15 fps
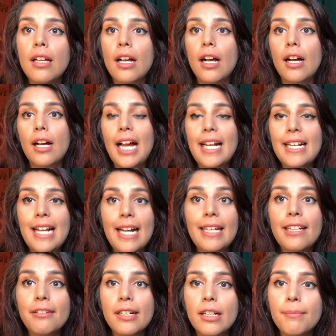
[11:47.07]
I'd
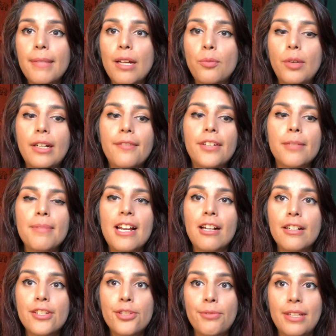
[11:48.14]
highly recommend one of your
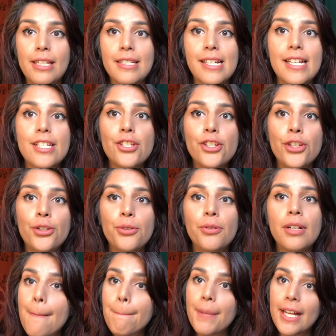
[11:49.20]
parents doing the test too.
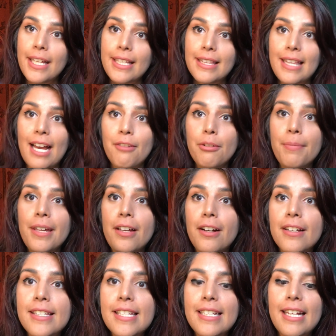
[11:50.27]
But that will be
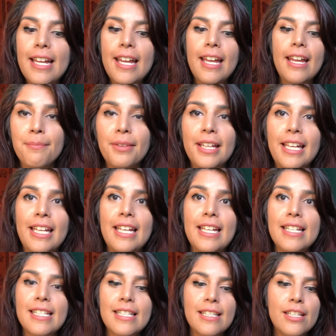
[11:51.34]
all today.
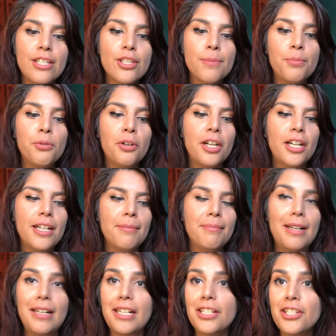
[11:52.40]
Please support
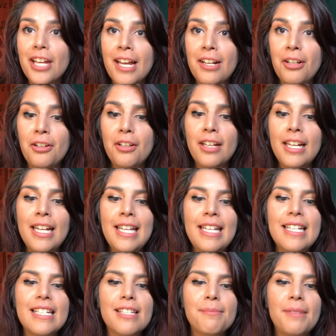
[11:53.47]
my channel.
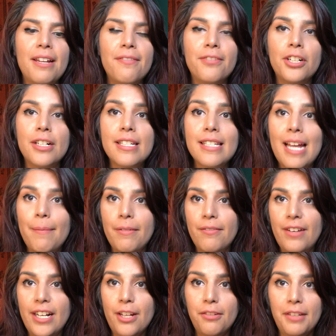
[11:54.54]
This is my first type of
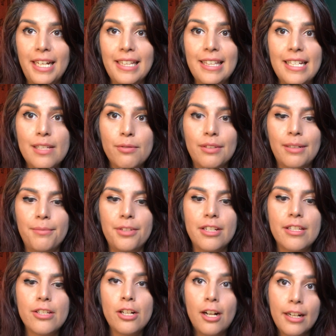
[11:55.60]
video like this where I'm
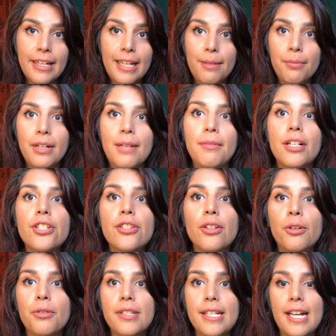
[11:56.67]
just talking pretty much the
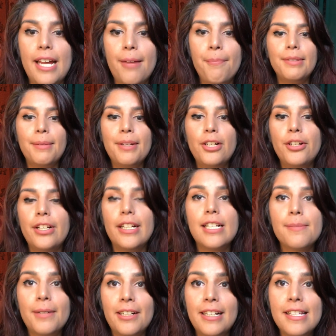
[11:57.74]
whole time. Let me know your
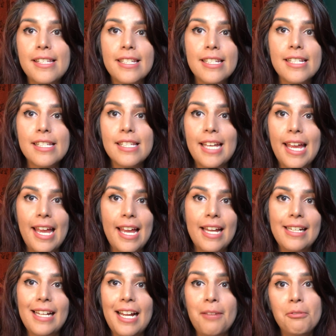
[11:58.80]
experiences,
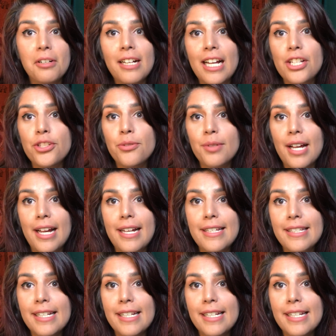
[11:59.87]
and I will catch you guys